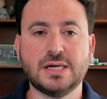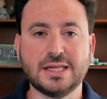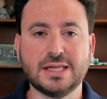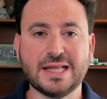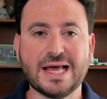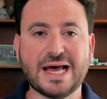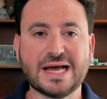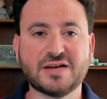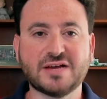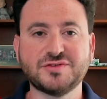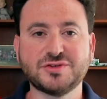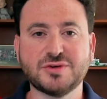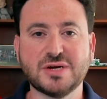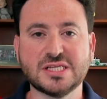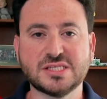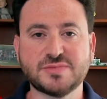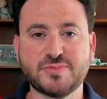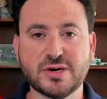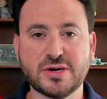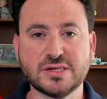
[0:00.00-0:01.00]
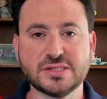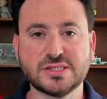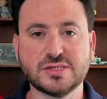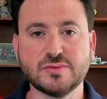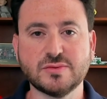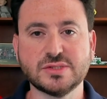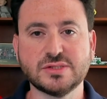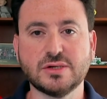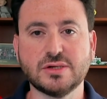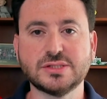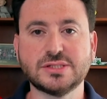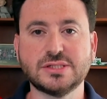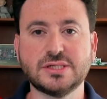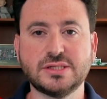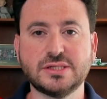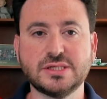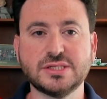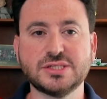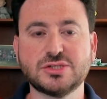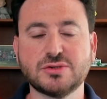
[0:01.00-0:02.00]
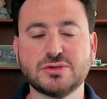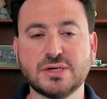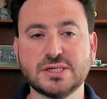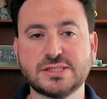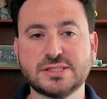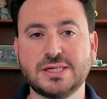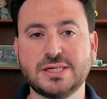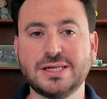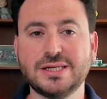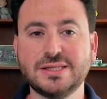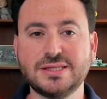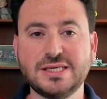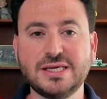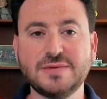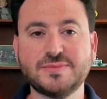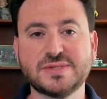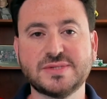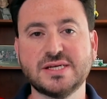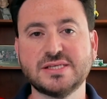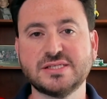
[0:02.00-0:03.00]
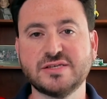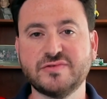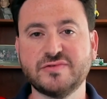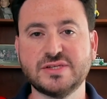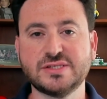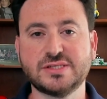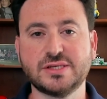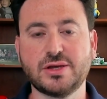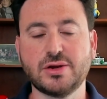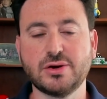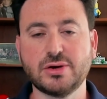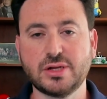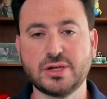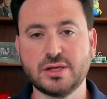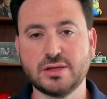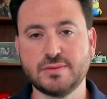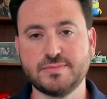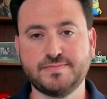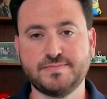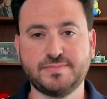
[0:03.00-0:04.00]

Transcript: A lack of transparency results in a distrust and a deep sense of insecurity.